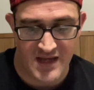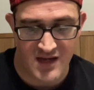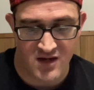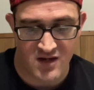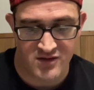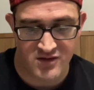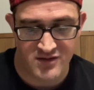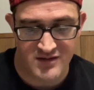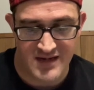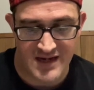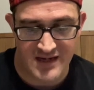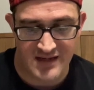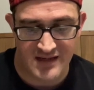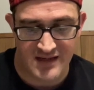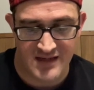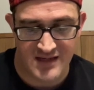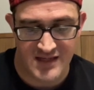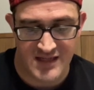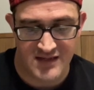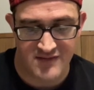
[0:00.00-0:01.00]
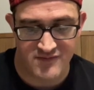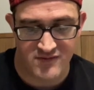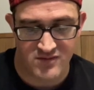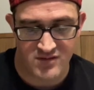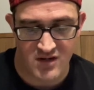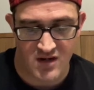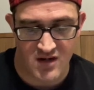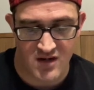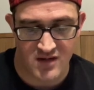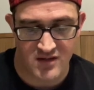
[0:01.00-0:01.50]
underdeck an evil
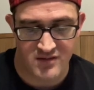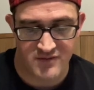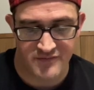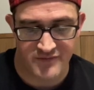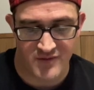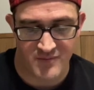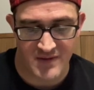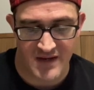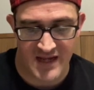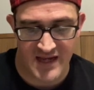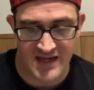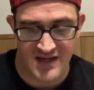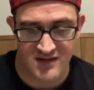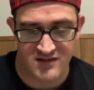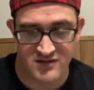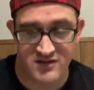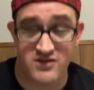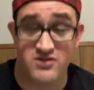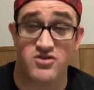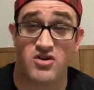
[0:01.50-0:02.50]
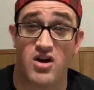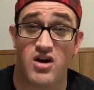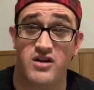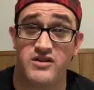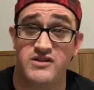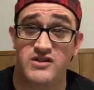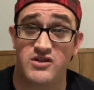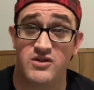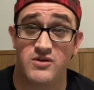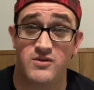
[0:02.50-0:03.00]
card from hand to draw
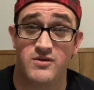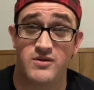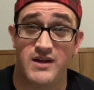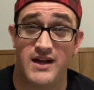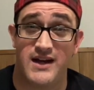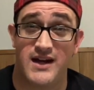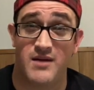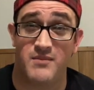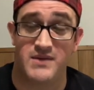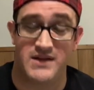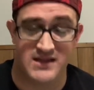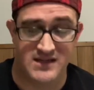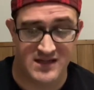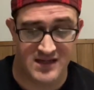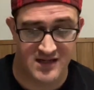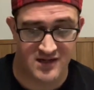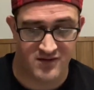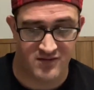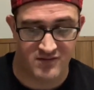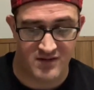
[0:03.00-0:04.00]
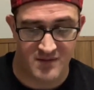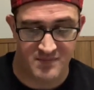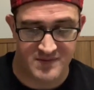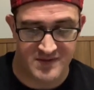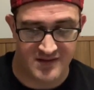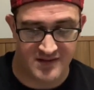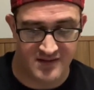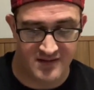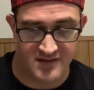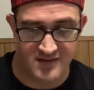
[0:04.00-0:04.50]
2. Cannot be
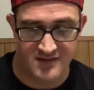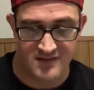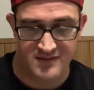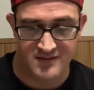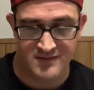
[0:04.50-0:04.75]
interrupted.